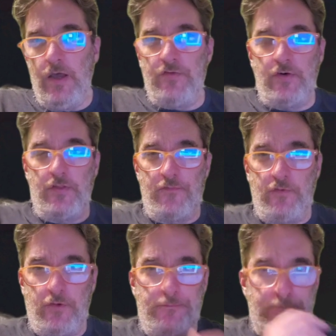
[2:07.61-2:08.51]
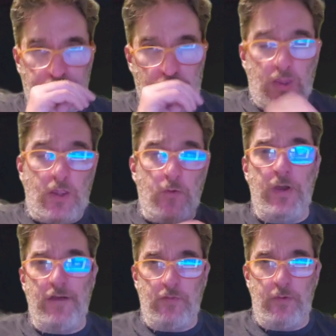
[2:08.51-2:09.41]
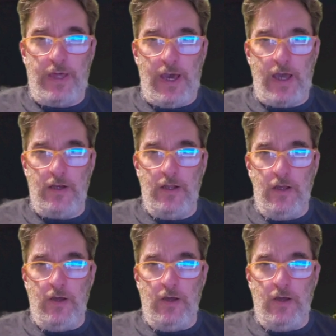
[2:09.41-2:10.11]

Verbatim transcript: So the food, whatever we had,